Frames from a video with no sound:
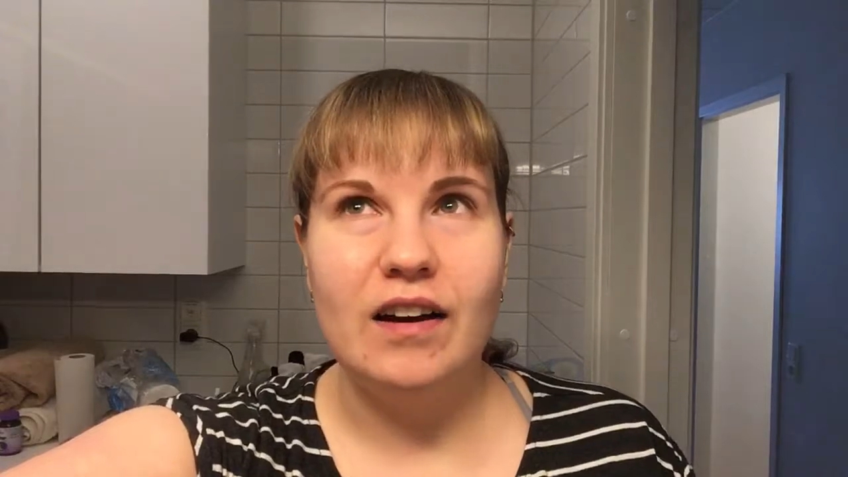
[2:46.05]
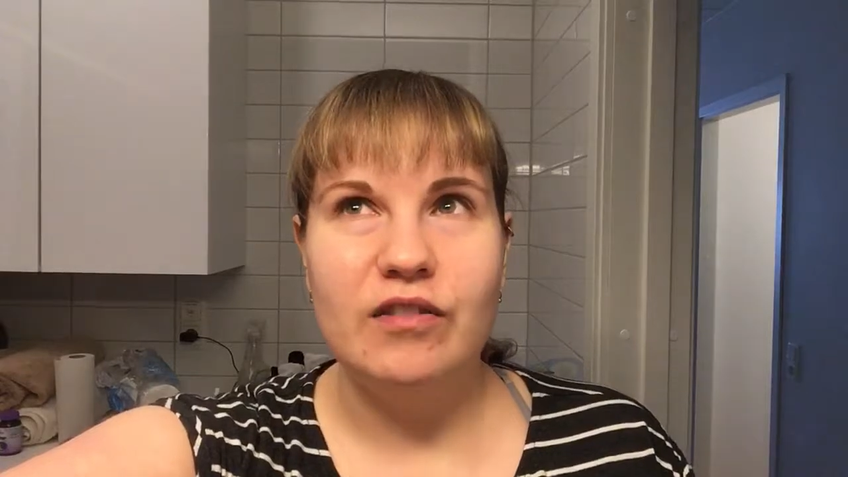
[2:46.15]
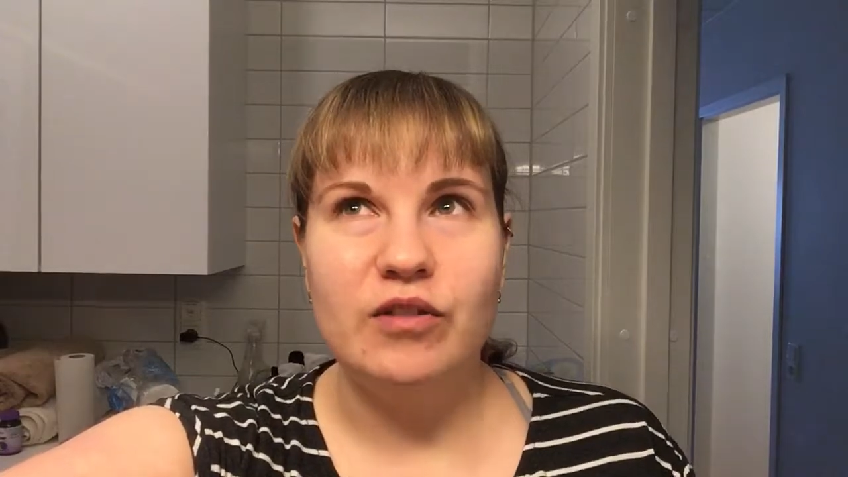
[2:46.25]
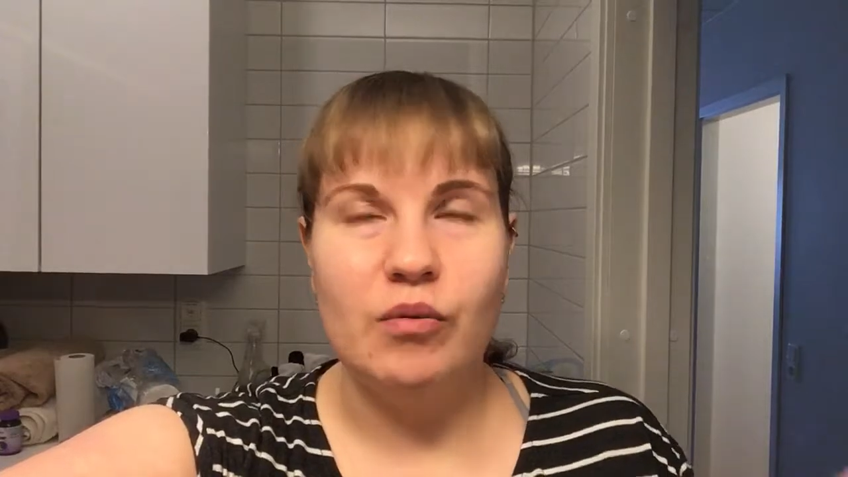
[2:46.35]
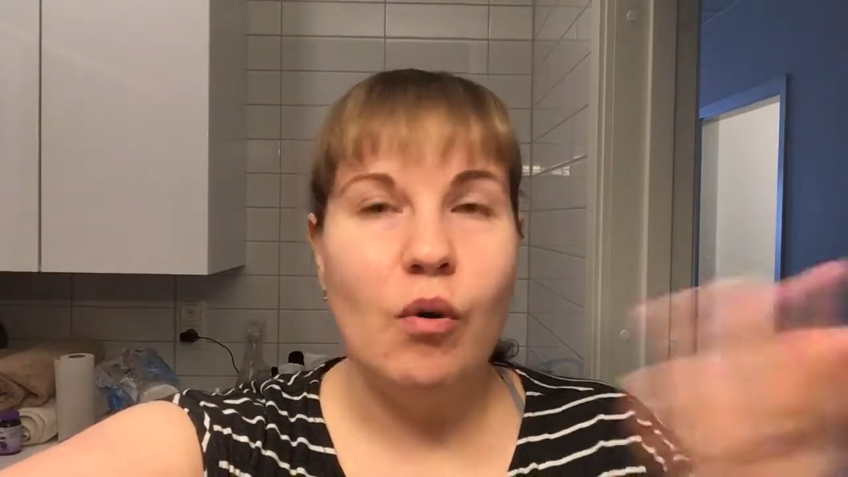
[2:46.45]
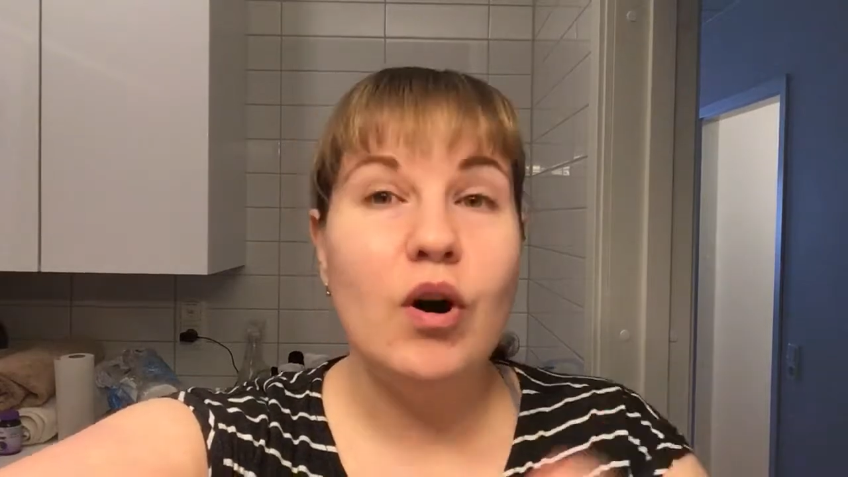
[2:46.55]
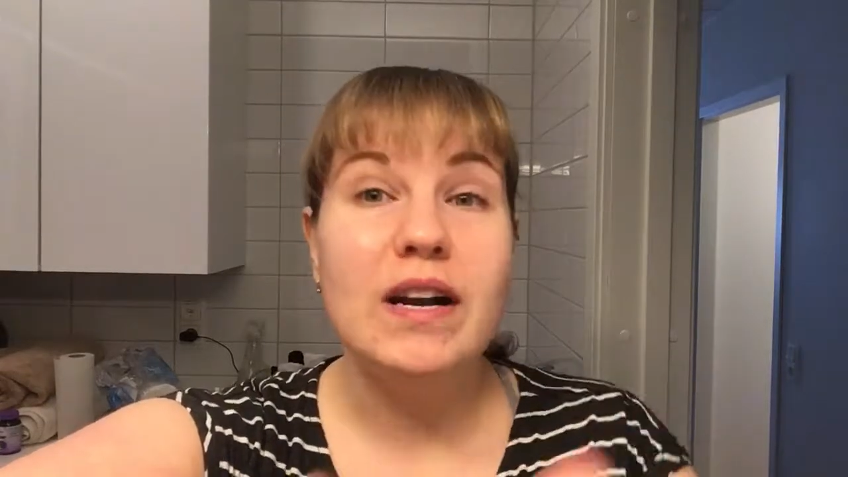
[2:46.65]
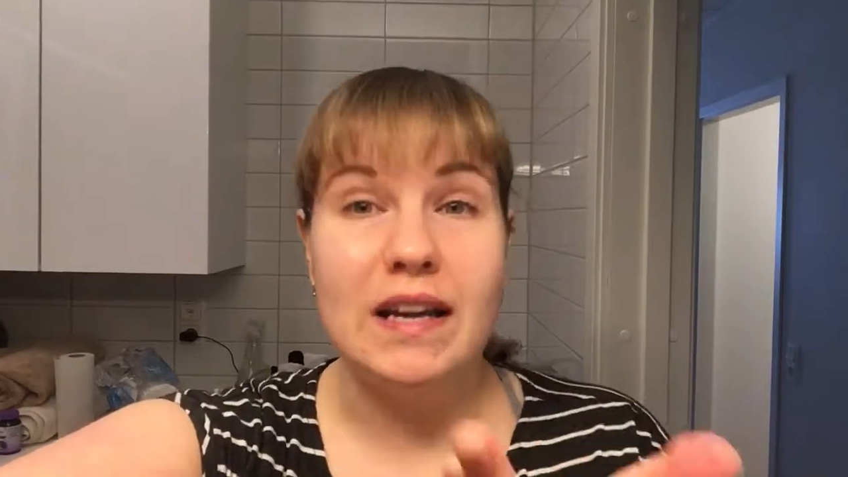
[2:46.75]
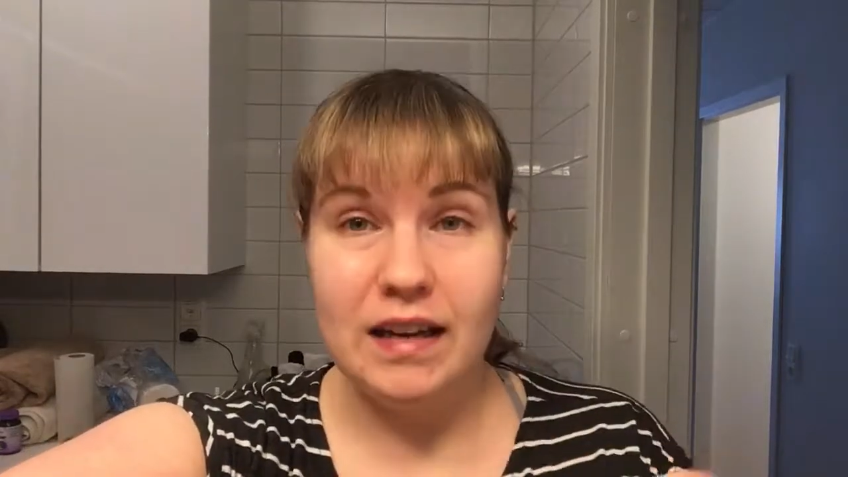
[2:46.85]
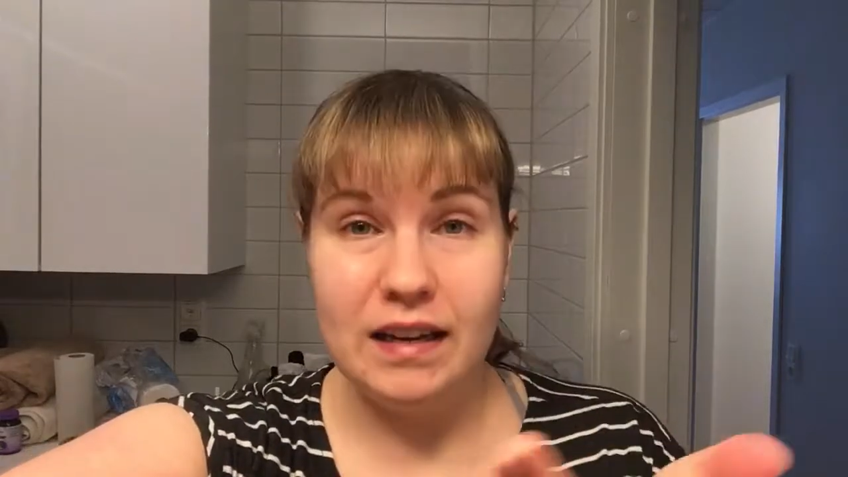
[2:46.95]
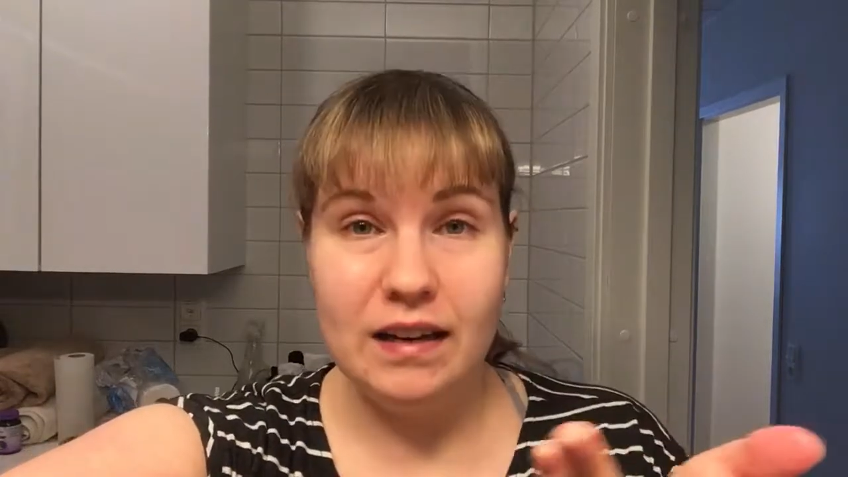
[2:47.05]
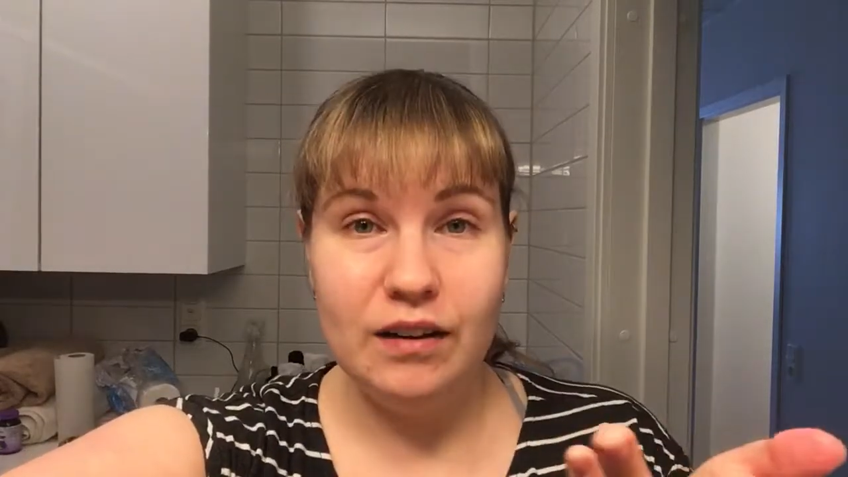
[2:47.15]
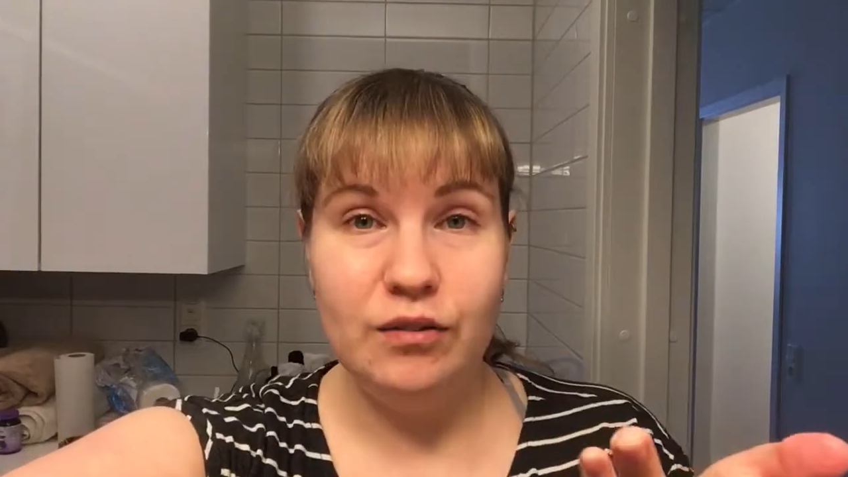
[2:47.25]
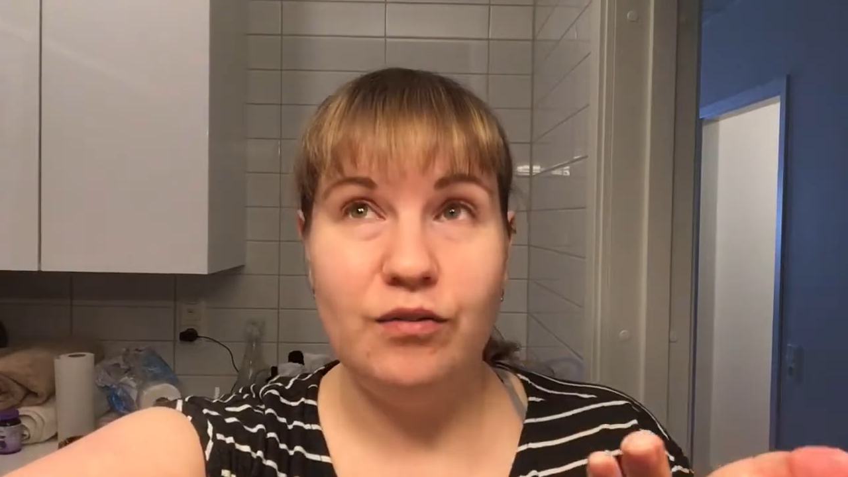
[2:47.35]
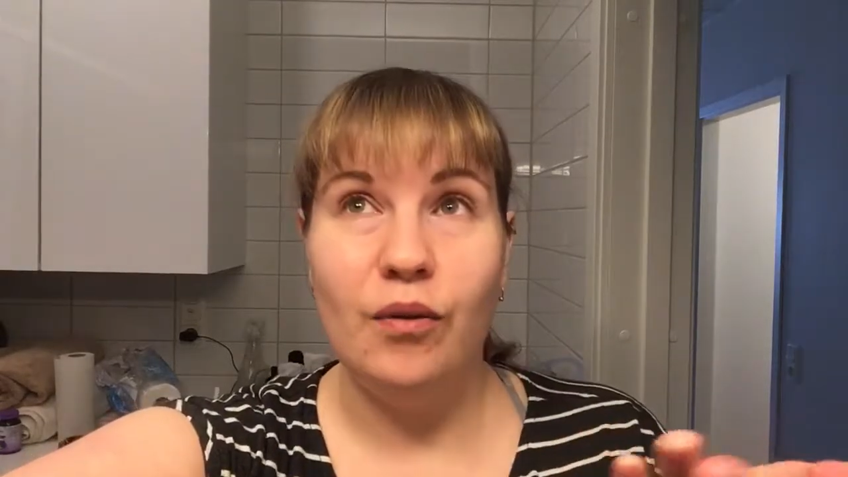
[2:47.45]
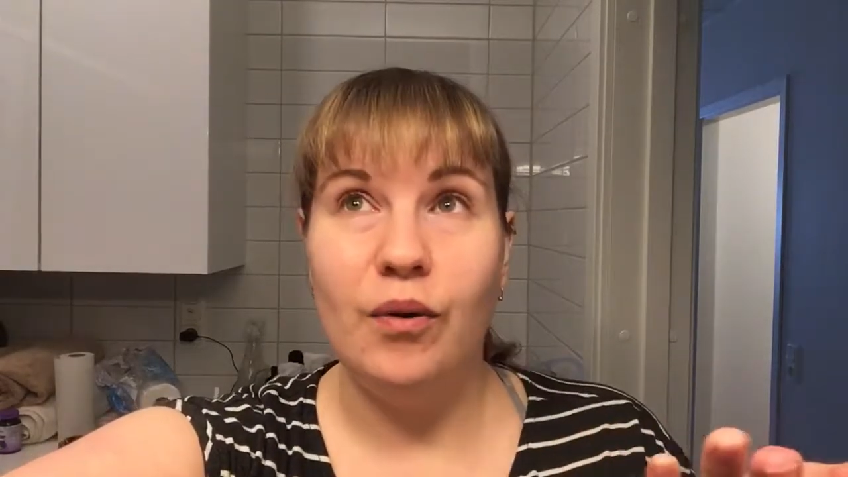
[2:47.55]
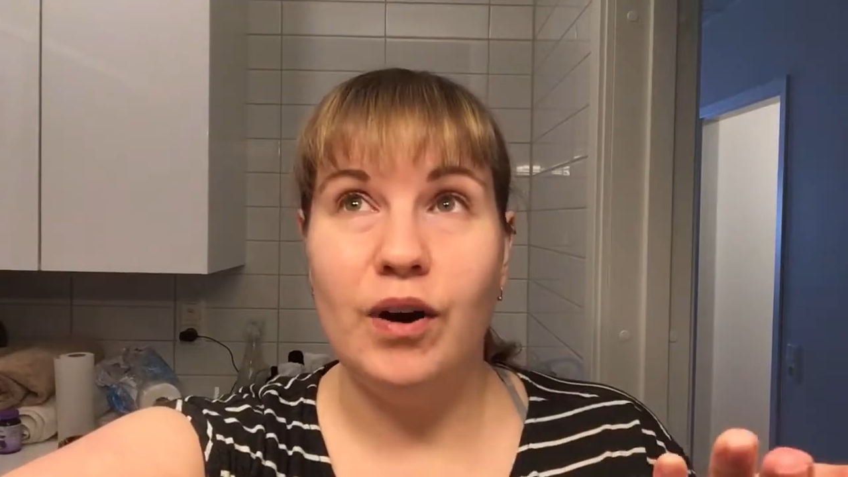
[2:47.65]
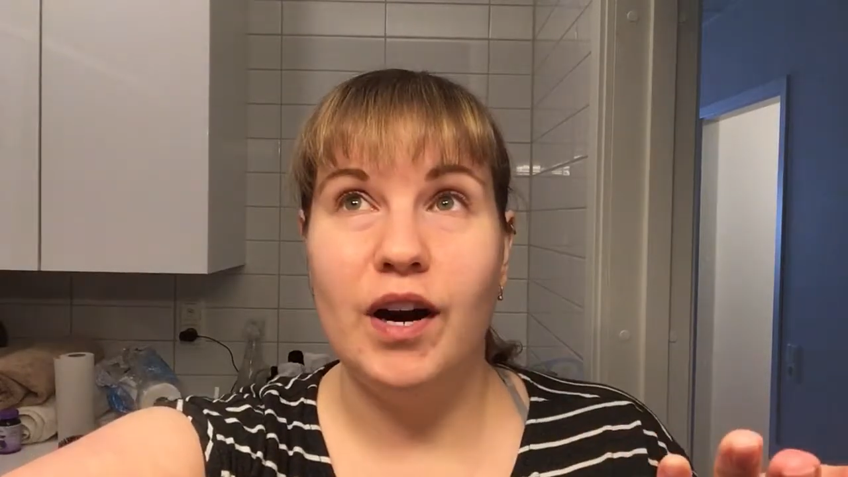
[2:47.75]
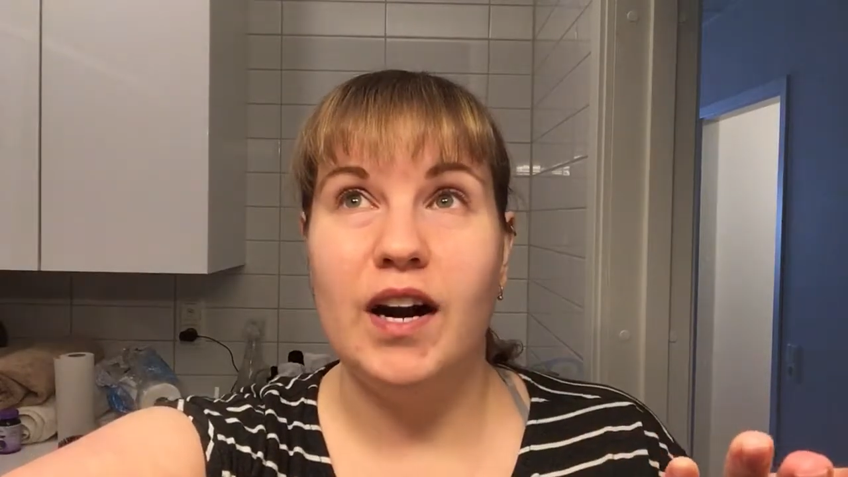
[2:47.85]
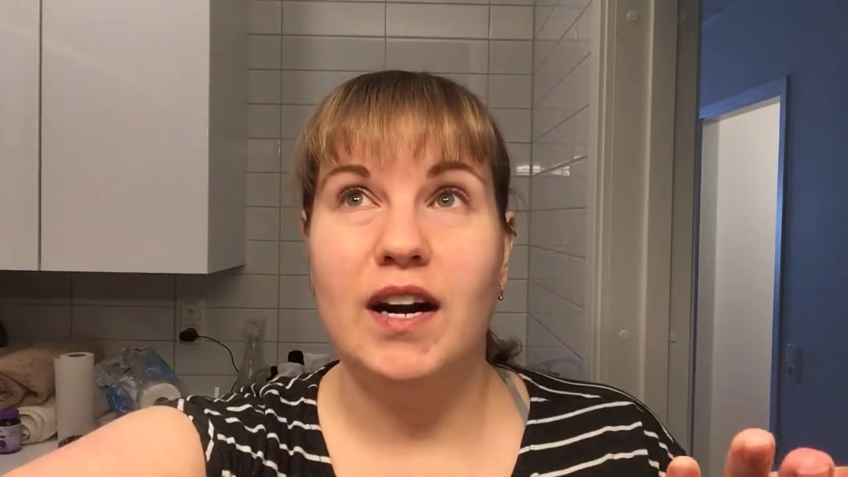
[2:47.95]
rewarded
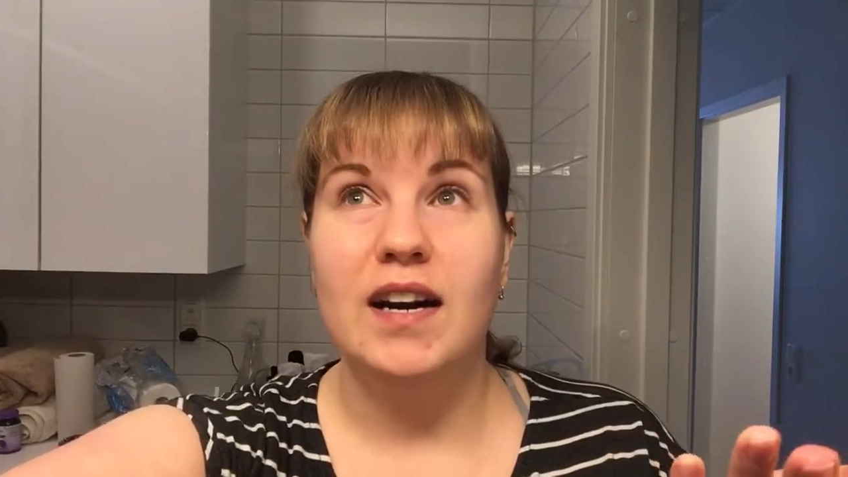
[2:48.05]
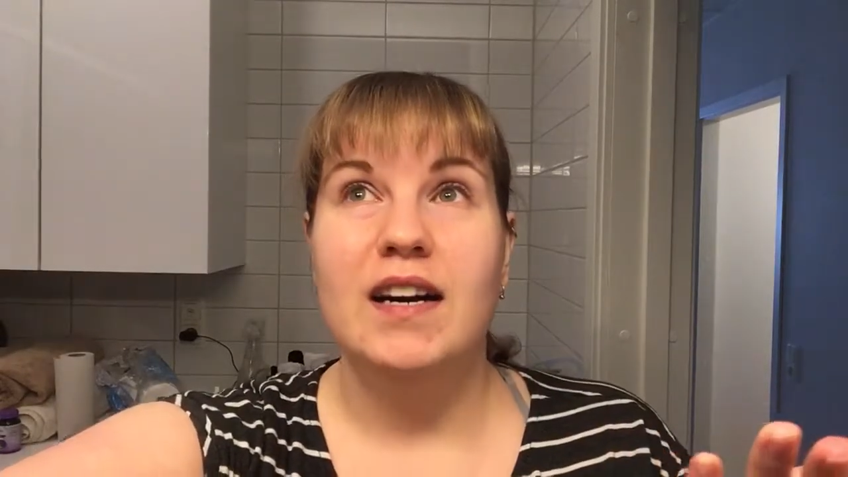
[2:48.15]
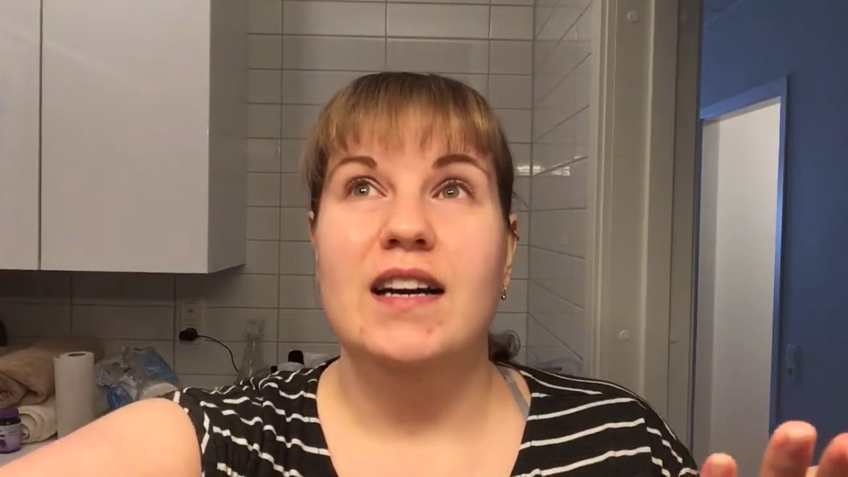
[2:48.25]
for